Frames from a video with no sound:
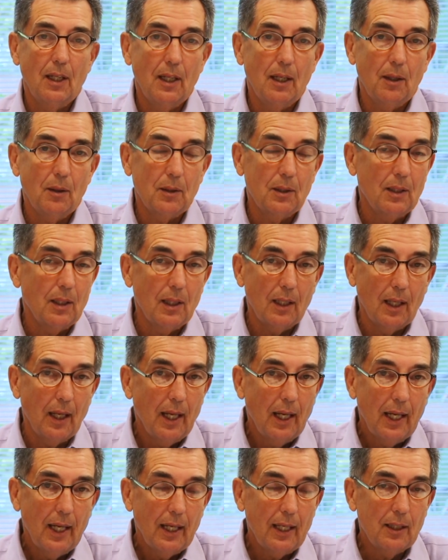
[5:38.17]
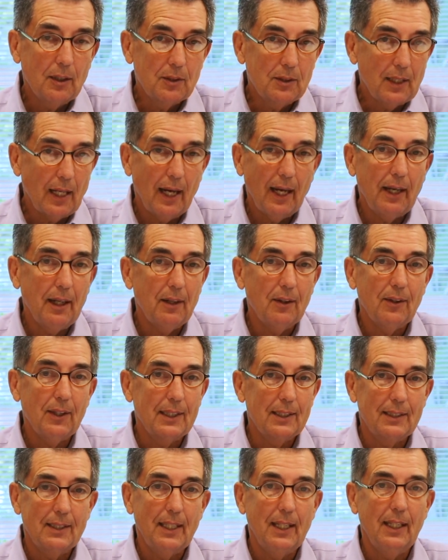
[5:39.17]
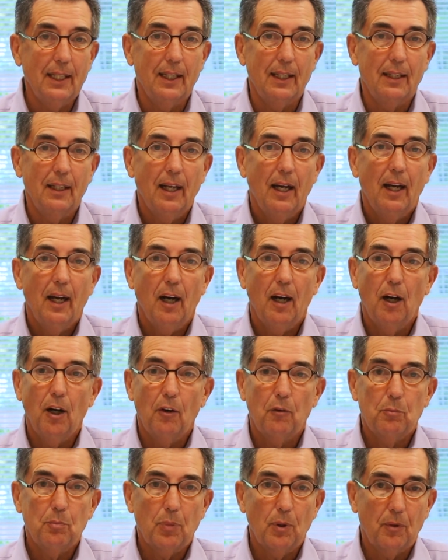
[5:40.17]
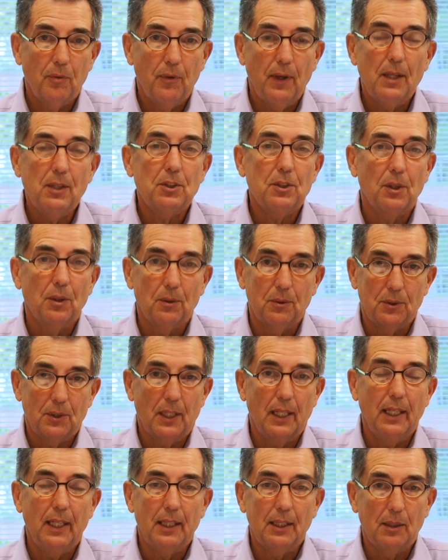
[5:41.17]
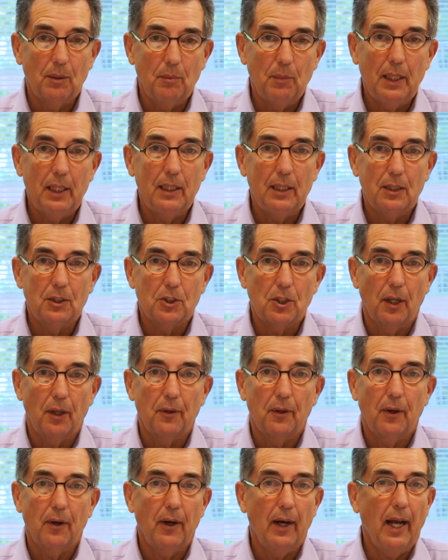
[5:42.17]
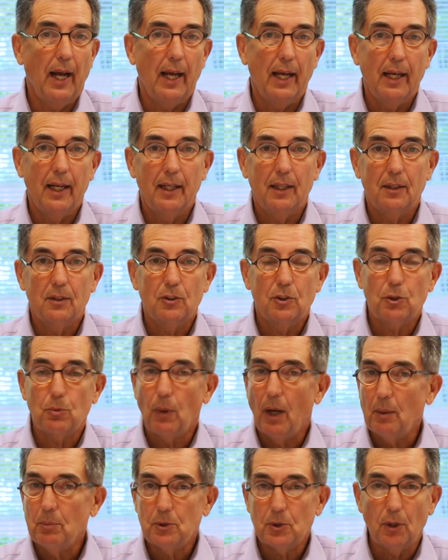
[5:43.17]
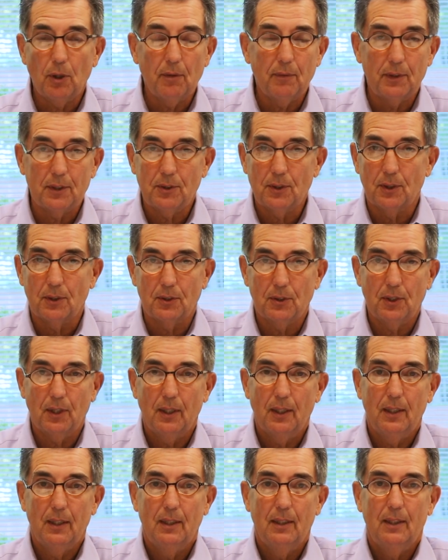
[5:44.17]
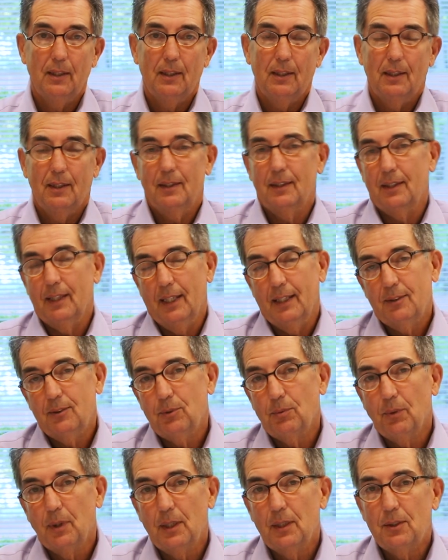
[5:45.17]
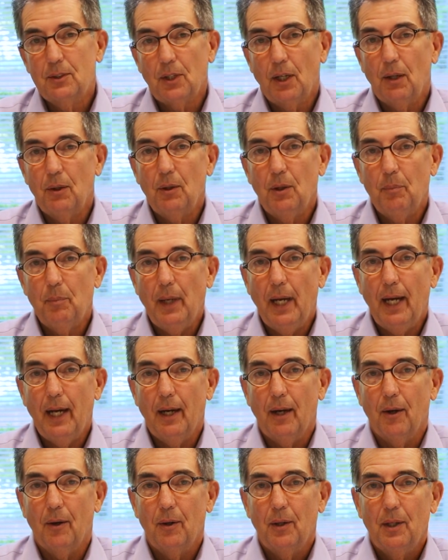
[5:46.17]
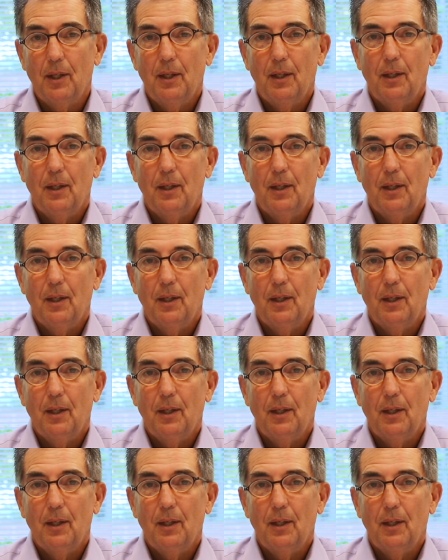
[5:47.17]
uh, entire intent of professionals getting to meet each other and swap services. That's what it's all about.